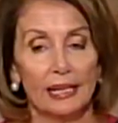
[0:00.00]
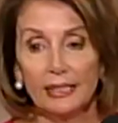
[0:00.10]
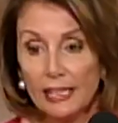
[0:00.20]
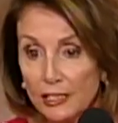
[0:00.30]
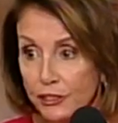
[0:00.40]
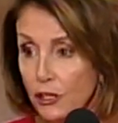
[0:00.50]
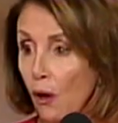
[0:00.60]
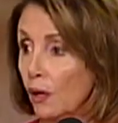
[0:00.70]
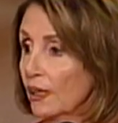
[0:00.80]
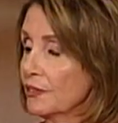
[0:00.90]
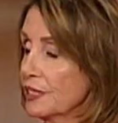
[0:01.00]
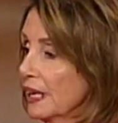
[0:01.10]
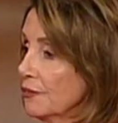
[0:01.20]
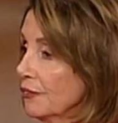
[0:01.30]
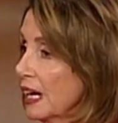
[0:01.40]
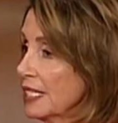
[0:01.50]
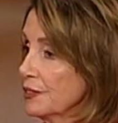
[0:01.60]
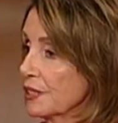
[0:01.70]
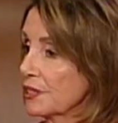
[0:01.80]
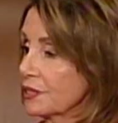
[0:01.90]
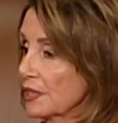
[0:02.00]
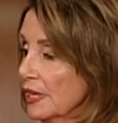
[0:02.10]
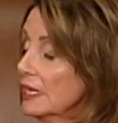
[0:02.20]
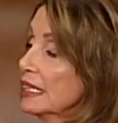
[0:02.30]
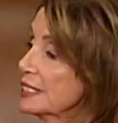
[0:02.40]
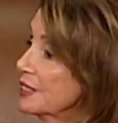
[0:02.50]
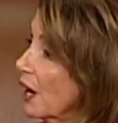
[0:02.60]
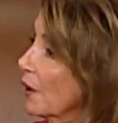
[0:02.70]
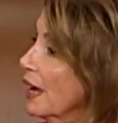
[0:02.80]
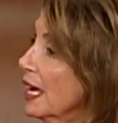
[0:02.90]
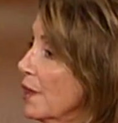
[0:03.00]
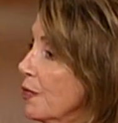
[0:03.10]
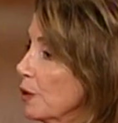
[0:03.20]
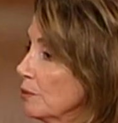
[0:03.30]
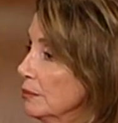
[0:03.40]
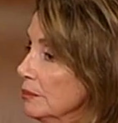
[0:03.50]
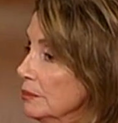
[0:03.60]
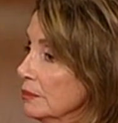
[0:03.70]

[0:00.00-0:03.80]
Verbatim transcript: And his song of St. Francis is our anthem.